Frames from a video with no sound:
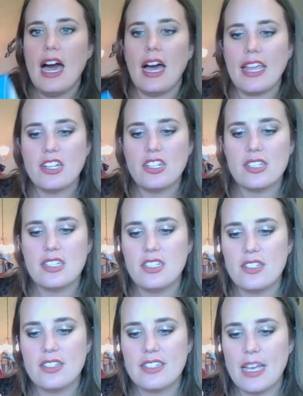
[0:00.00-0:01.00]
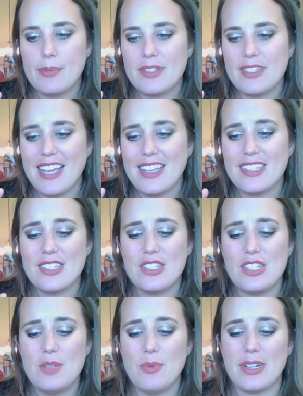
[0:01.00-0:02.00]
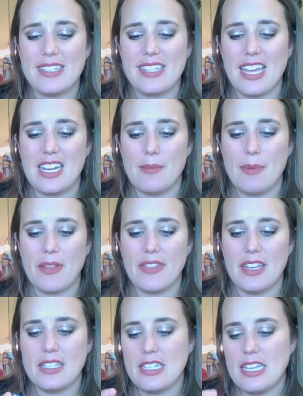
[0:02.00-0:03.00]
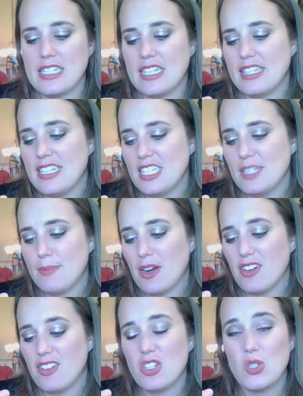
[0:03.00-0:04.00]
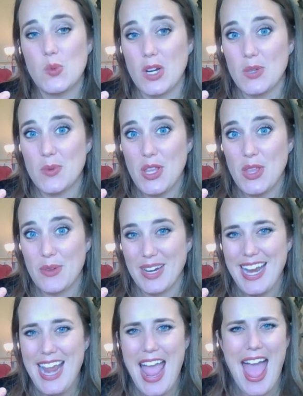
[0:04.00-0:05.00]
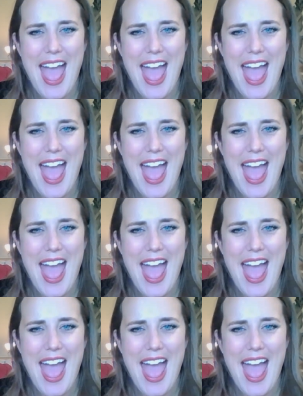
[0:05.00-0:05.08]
Again, just a little sample size. Super excited about this. It doesn't expire until 2023.